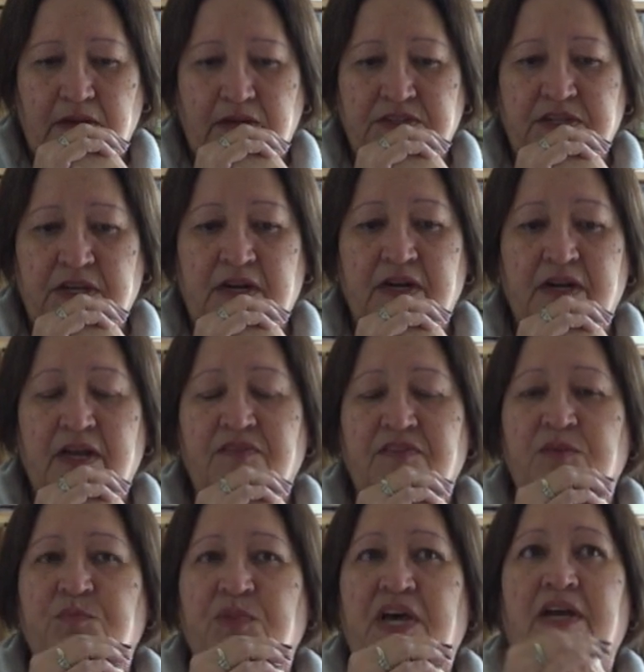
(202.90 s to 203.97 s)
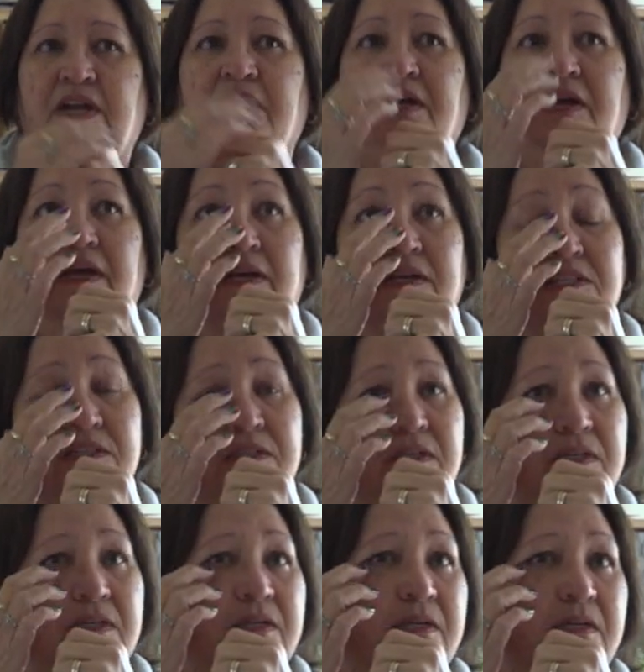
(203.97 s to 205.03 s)
He started having bad headaches,
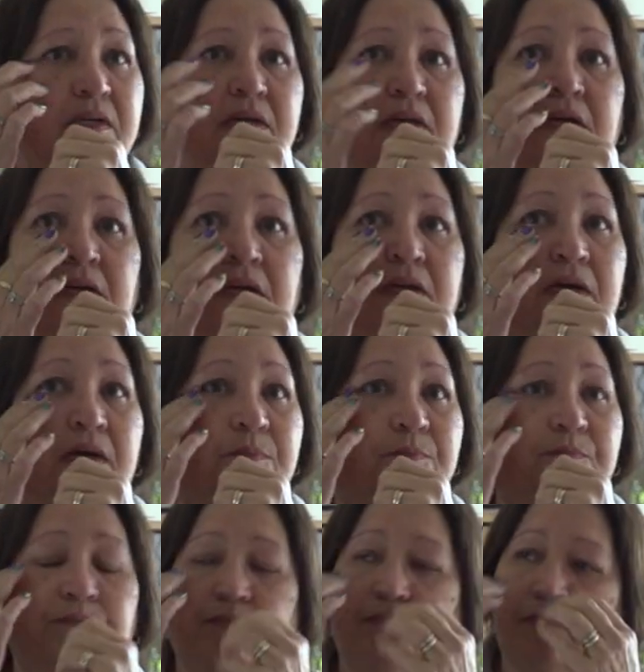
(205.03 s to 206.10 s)
and